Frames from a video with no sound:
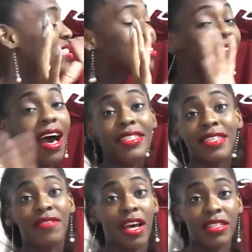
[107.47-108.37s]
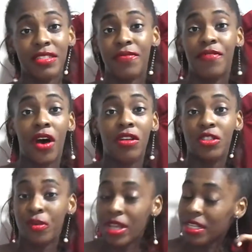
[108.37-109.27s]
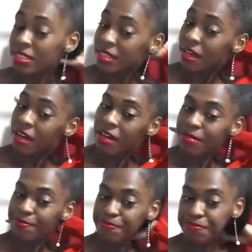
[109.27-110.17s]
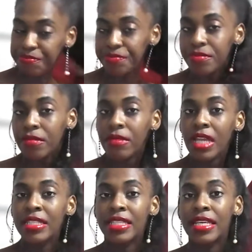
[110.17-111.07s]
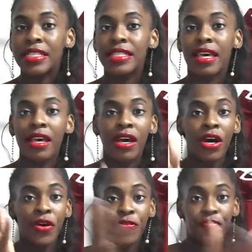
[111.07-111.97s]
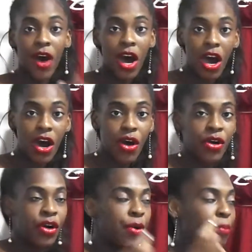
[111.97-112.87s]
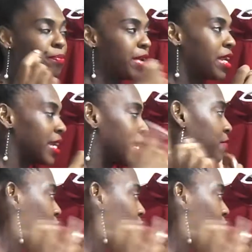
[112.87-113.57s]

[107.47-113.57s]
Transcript: lots and lots of fall trends this fall. But again, we're